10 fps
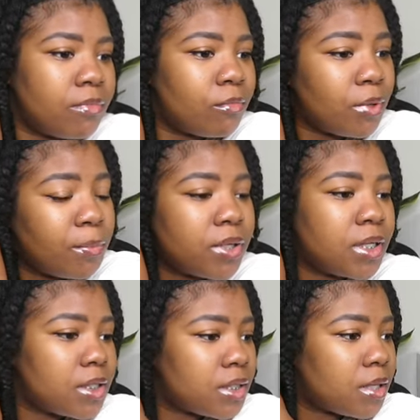We
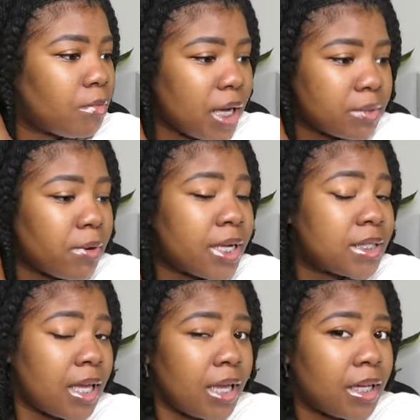put box braids
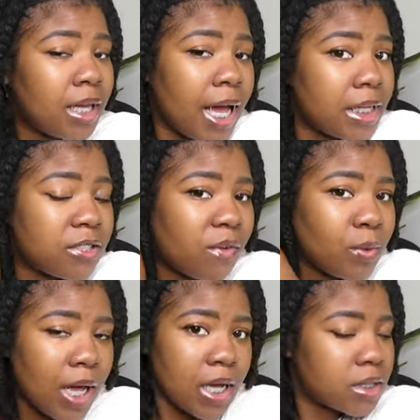and goddess faux
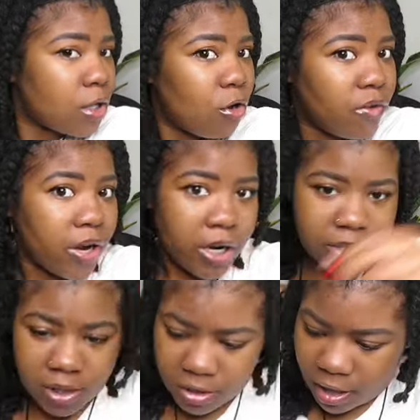locks over her
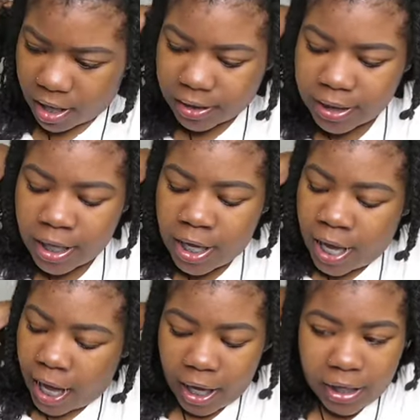sister locks,
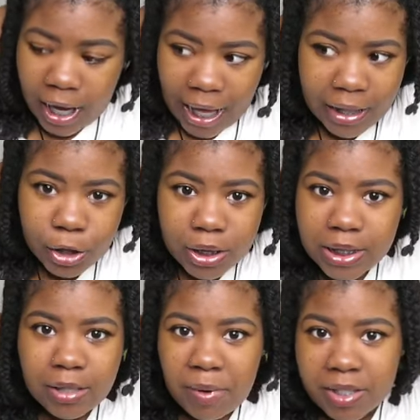and I literally
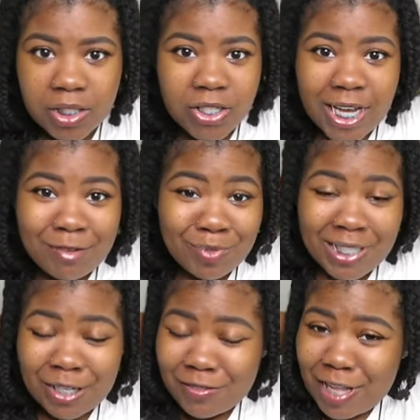see my sister in
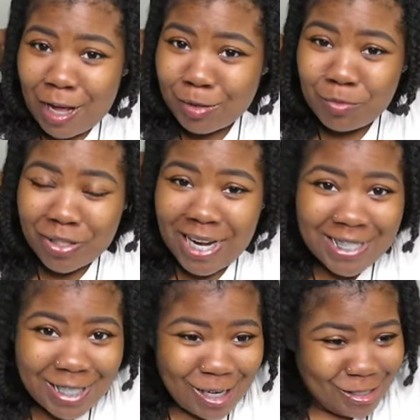protective styles more than I
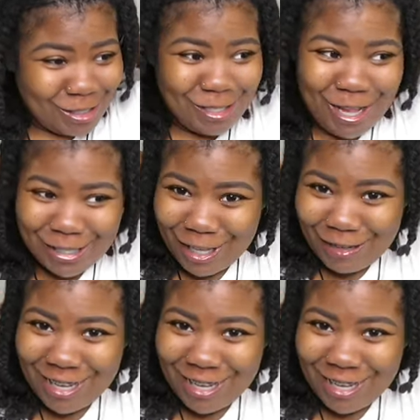see her sister locks out.